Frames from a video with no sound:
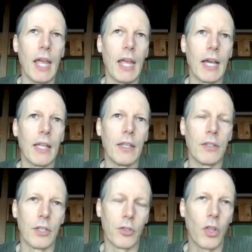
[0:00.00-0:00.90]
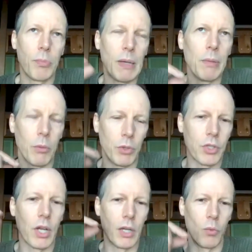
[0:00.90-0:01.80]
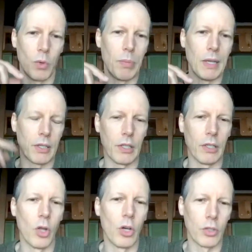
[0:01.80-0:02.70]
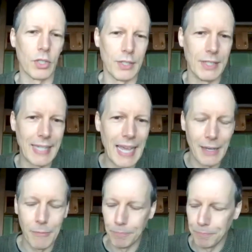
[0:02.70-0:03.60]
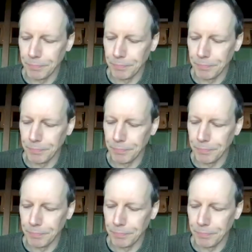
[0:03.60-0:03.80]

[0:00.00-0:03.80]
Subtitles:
And since all the people I was studying were basically long since dead,